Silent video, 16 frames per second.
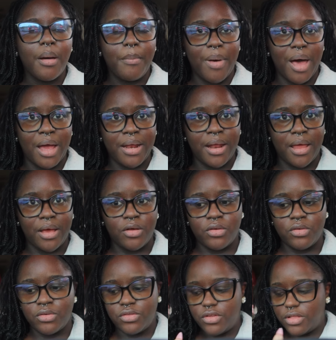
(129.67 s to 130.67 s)
my
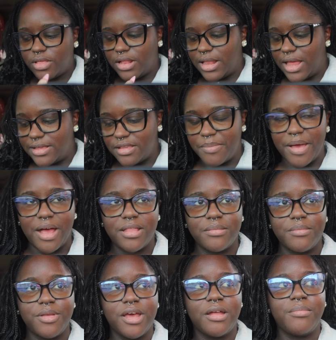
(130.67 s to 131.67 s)
nails the last time I got
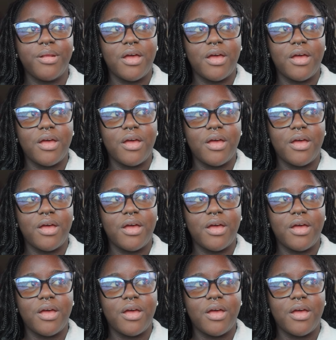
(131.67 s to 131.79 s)
them done,